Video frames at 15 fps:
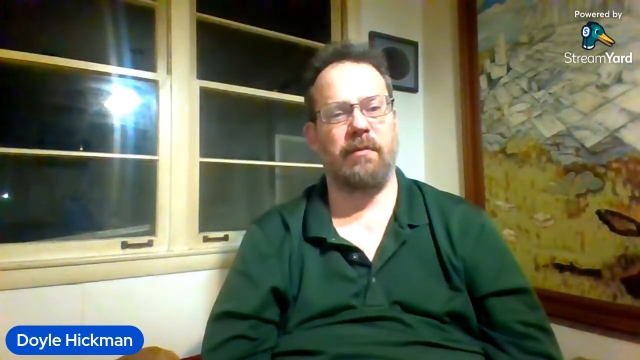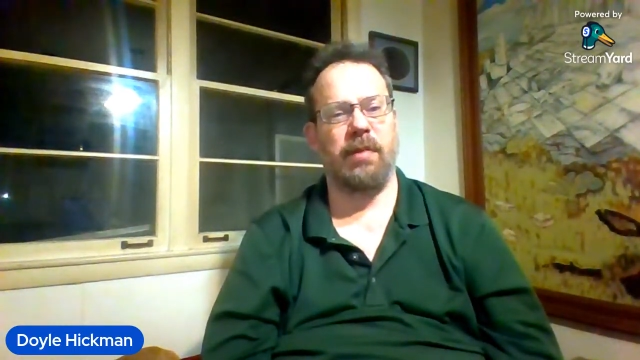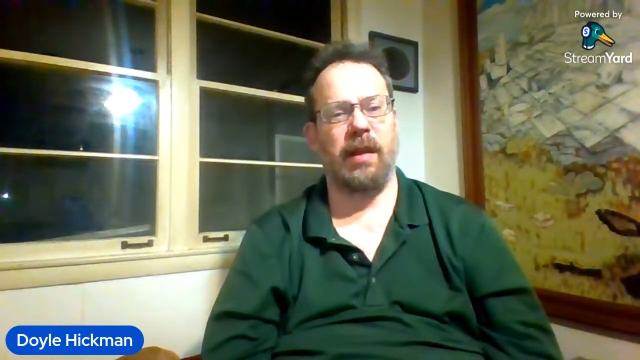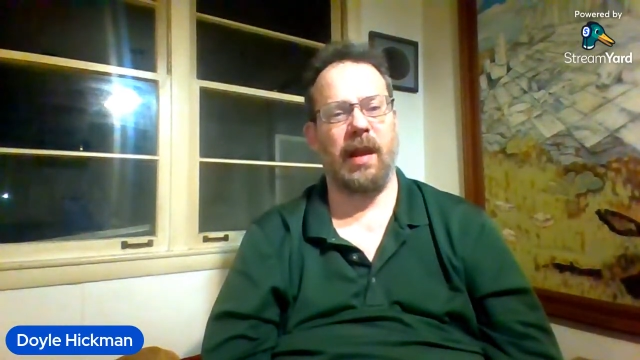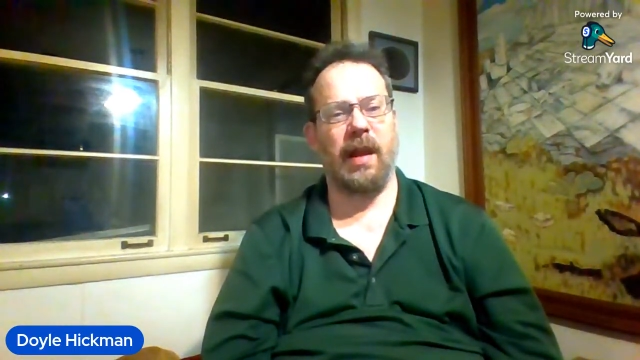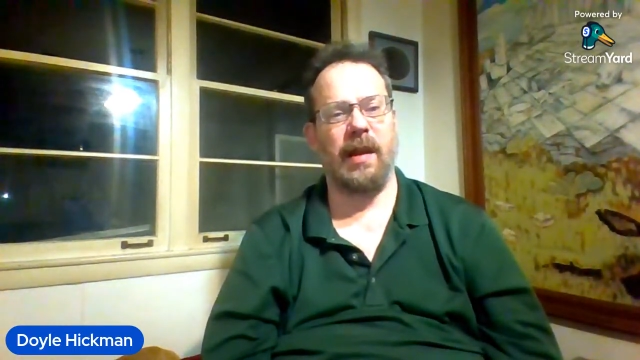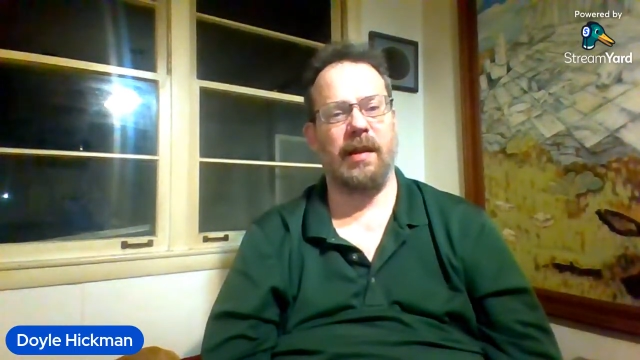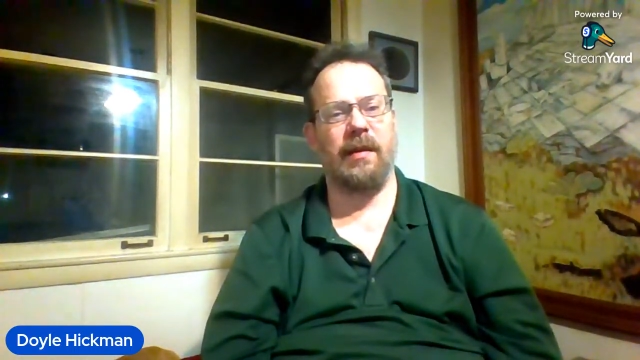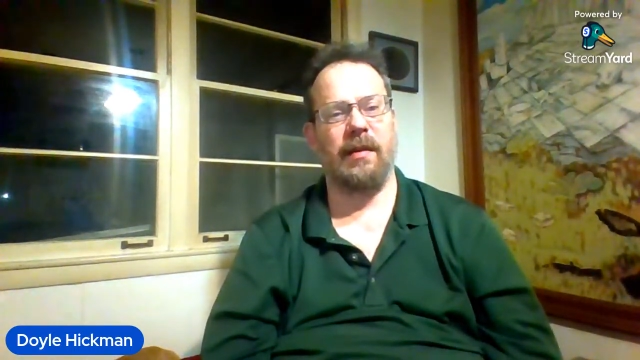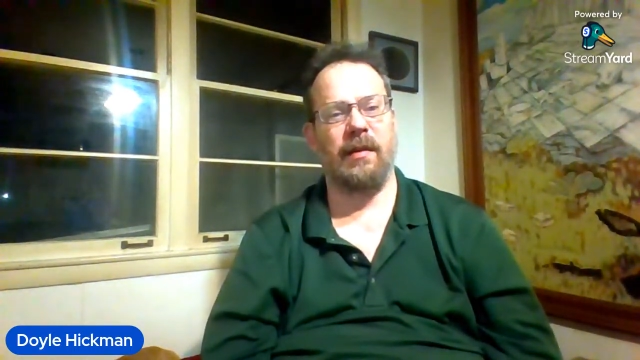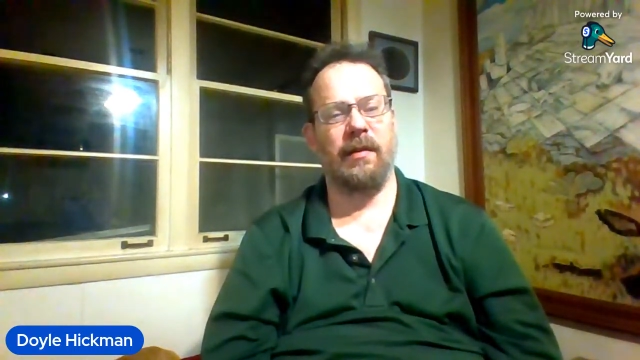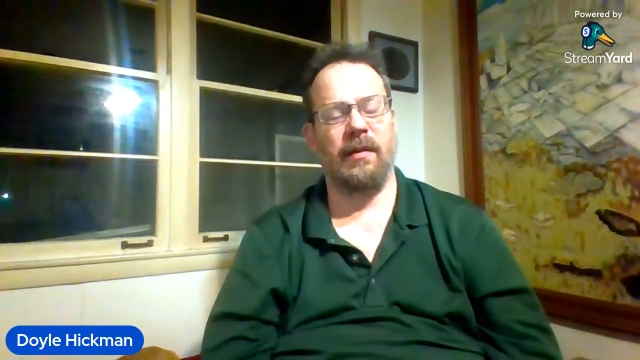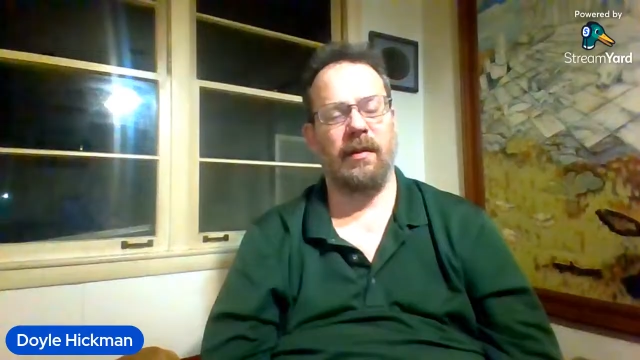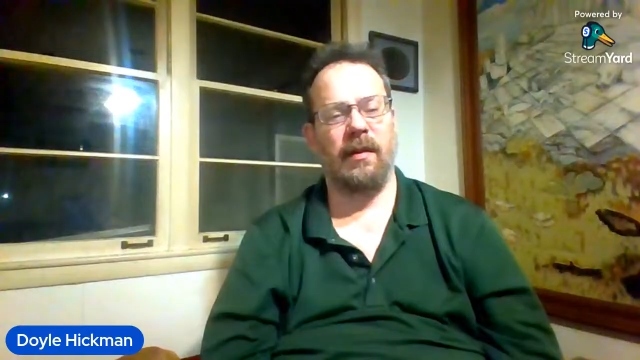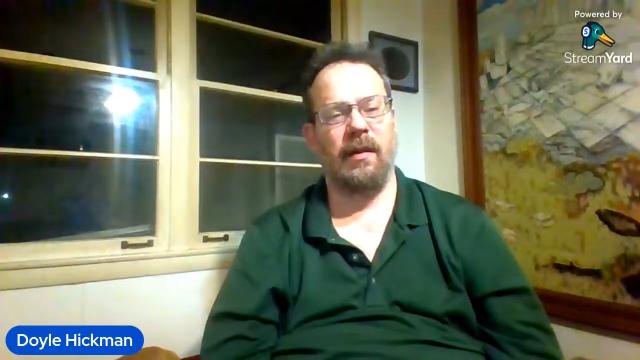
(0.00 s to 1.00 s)
plate
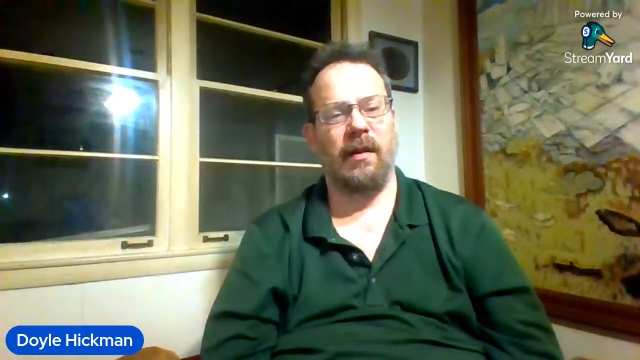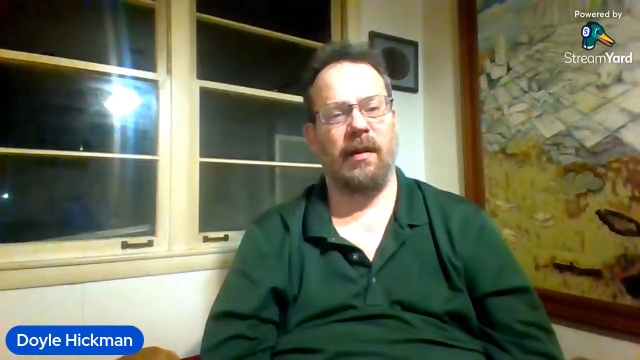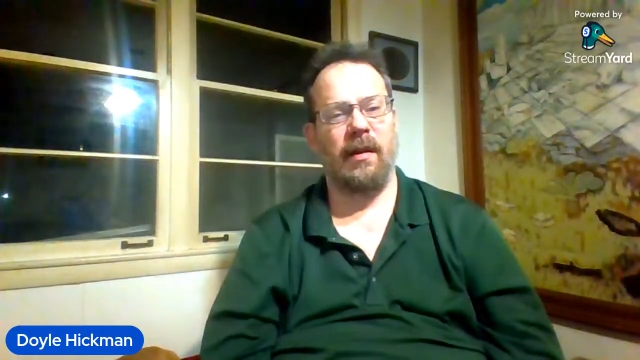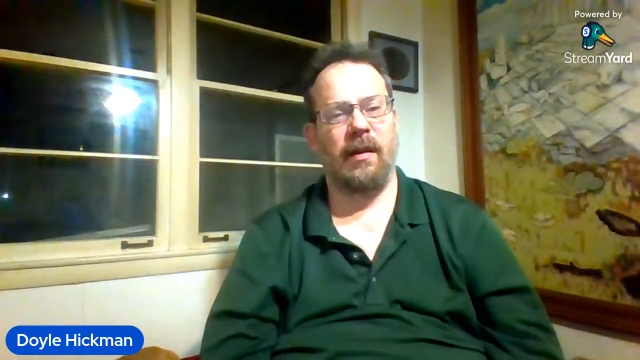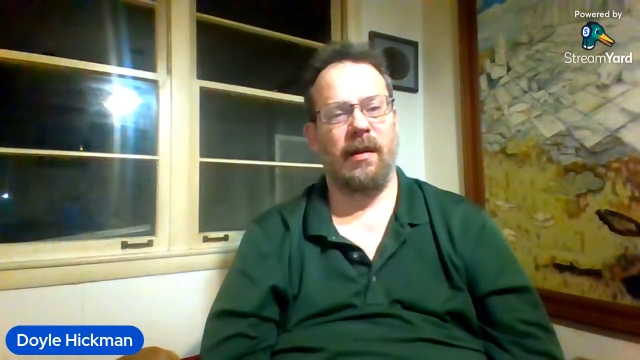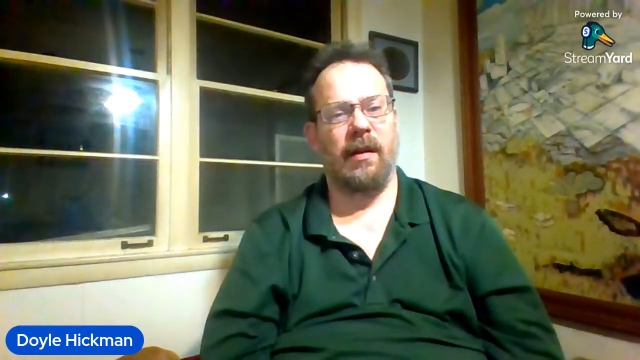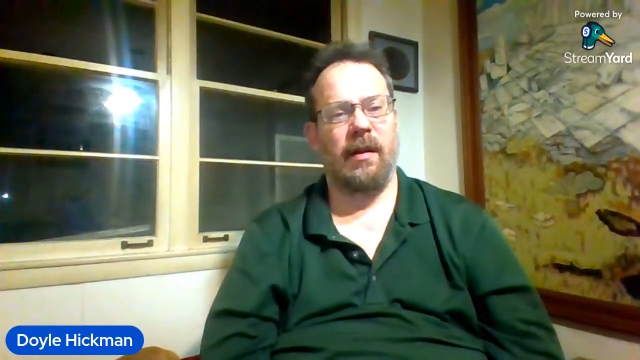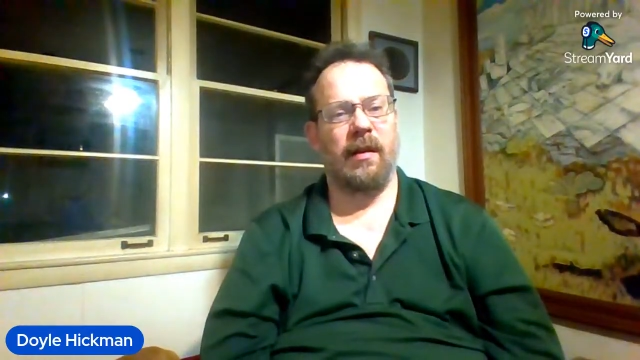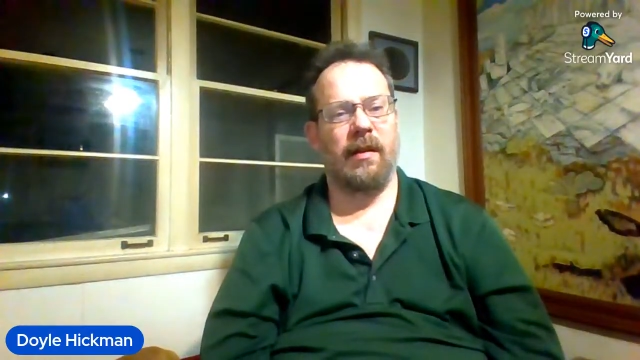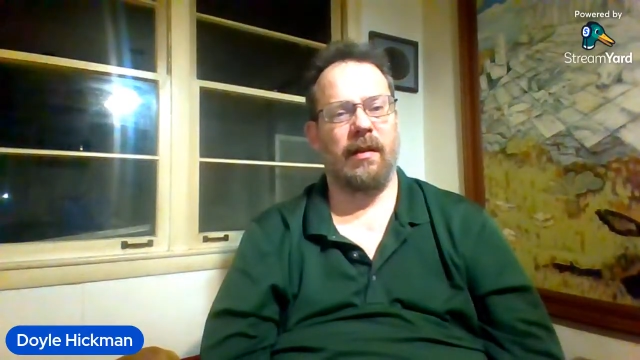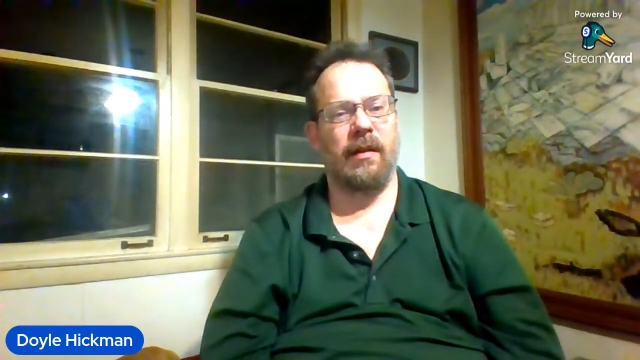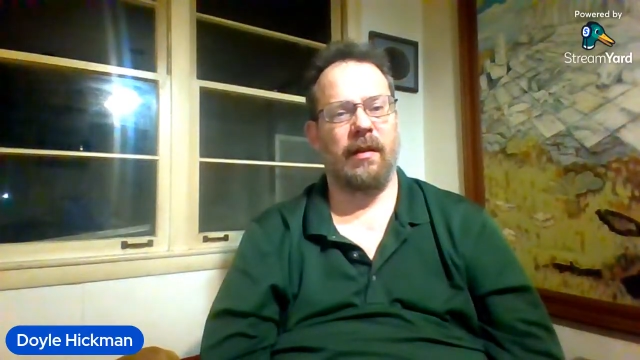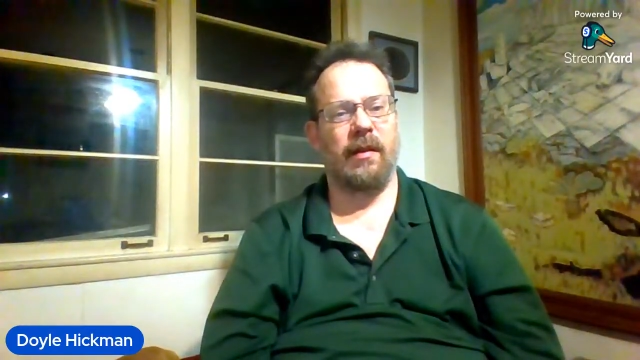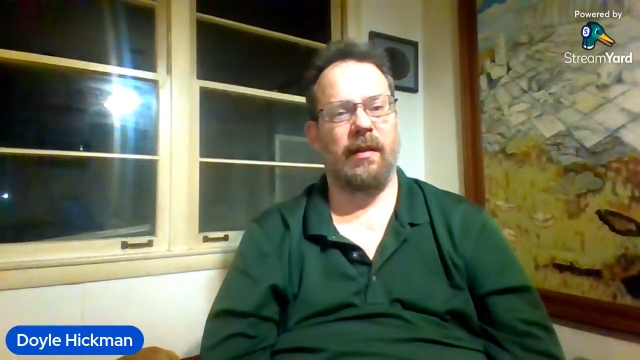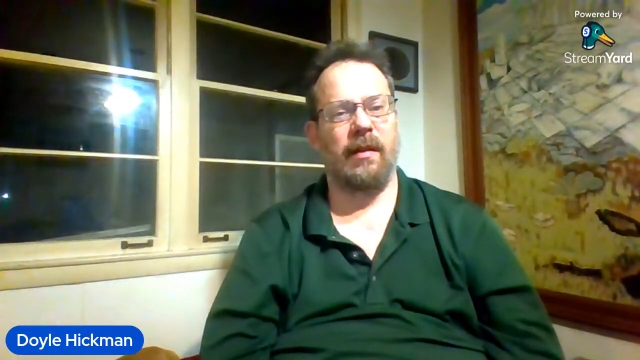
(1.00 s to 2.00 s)

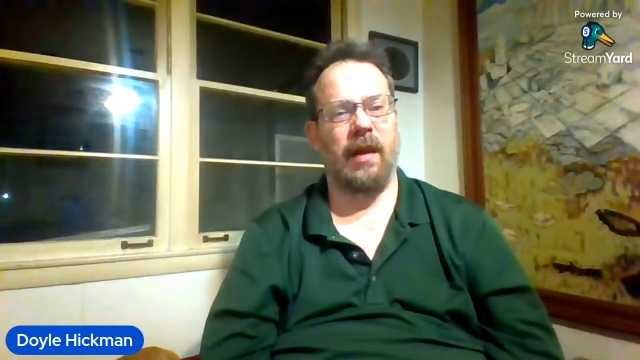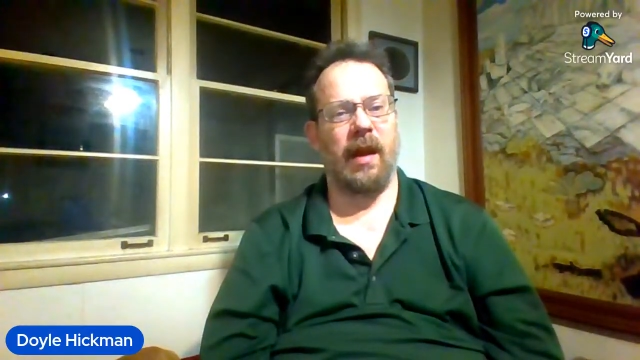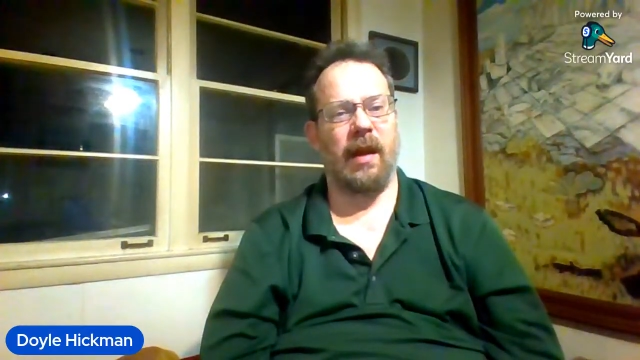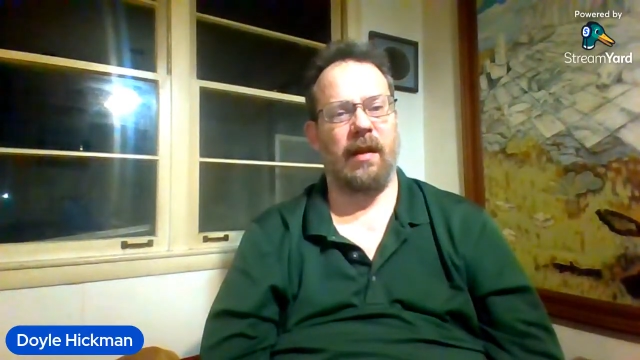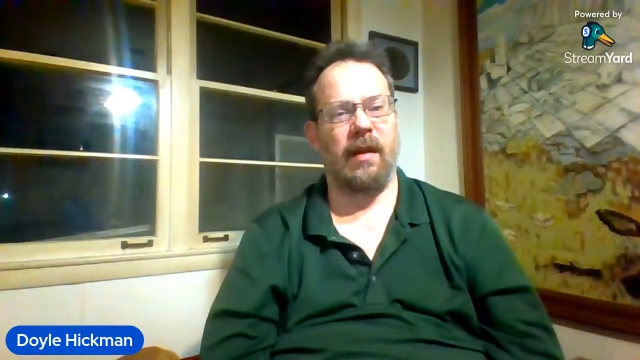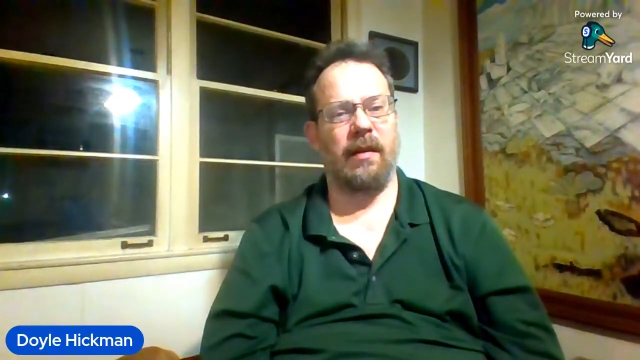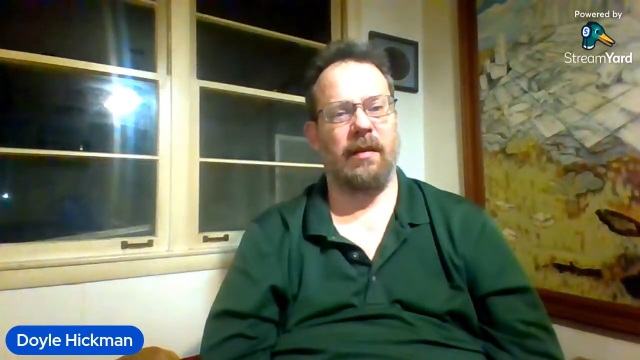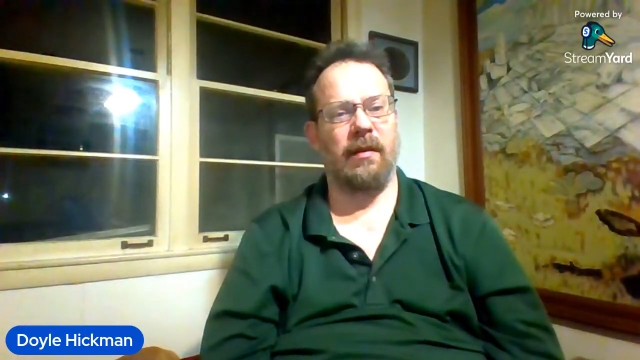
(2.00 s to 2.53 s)
that